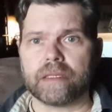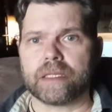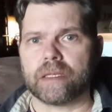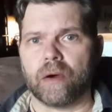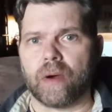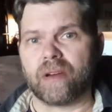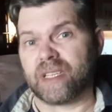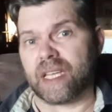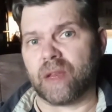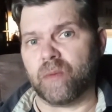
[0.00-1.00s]
so I was
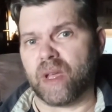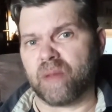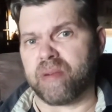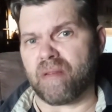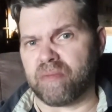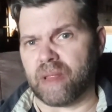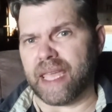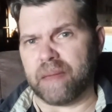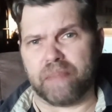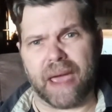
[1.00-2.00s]
thinking we could probably
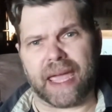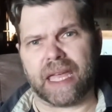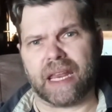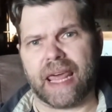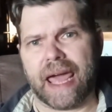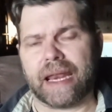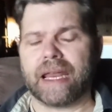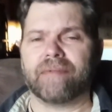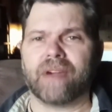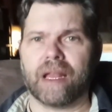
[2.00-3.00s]
get back into that,
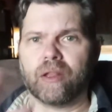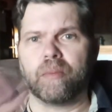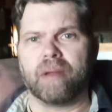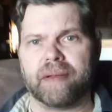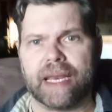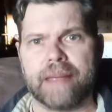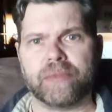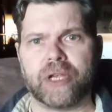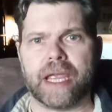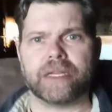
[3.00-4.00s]
and I've got a little bit of a name
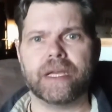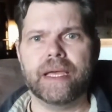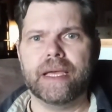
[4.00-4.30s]
change.